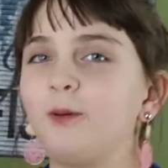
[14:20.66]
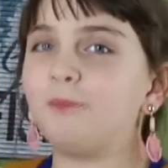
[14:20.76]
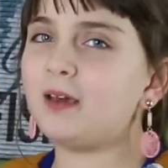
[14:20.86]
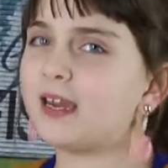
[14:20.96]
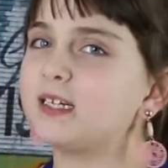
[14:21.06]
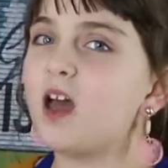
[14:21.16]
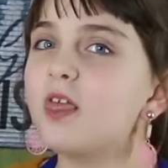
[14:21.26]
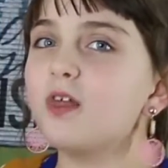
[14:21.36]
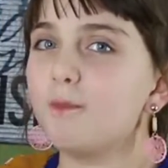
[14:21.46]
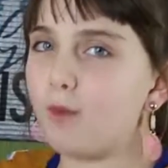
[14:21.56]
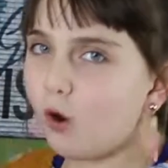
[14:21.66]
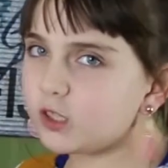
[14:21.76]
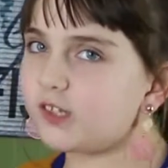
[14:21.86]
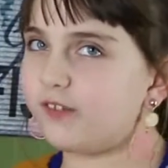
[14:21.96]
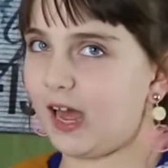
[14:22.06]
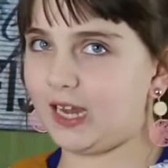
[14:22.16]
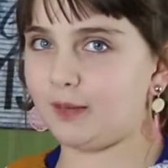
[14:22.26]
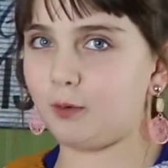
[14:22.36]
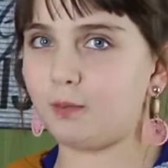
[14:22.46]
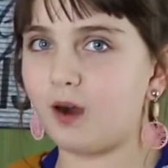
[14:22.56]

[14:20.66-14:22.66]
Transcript: we picked the most valuable